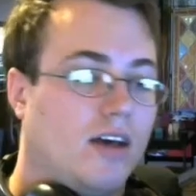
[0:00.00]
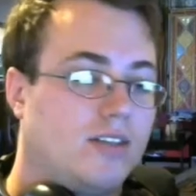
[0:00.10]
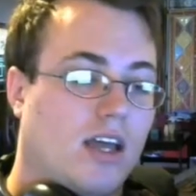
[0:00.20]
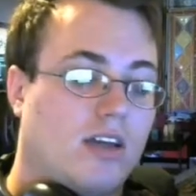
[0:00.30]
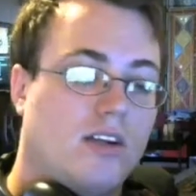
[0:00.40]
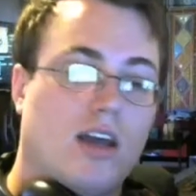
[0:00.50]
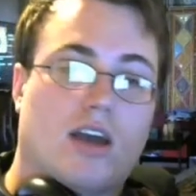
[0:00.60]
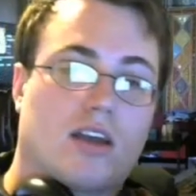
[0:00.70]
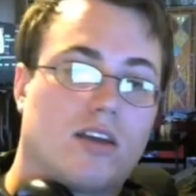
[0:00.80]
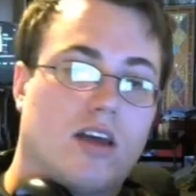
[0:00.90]
a standard
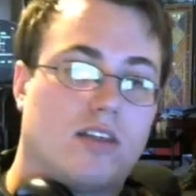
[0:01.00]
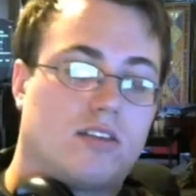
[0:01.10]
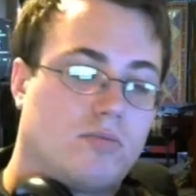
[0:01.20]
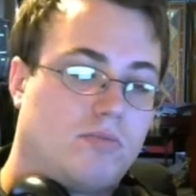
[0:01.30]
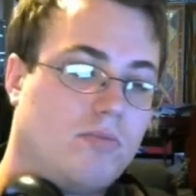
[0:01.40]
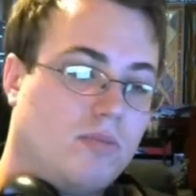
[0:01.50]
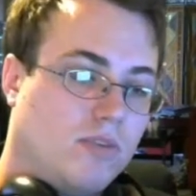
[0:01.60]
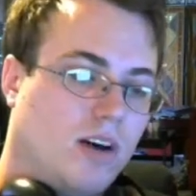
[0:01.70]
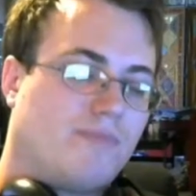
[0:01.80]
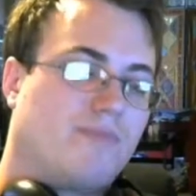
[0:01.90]
deck. It's,
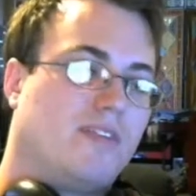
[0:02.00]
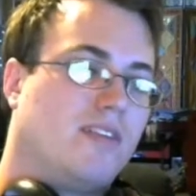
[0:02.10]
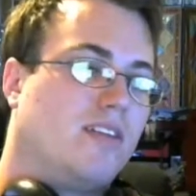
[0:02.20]
well,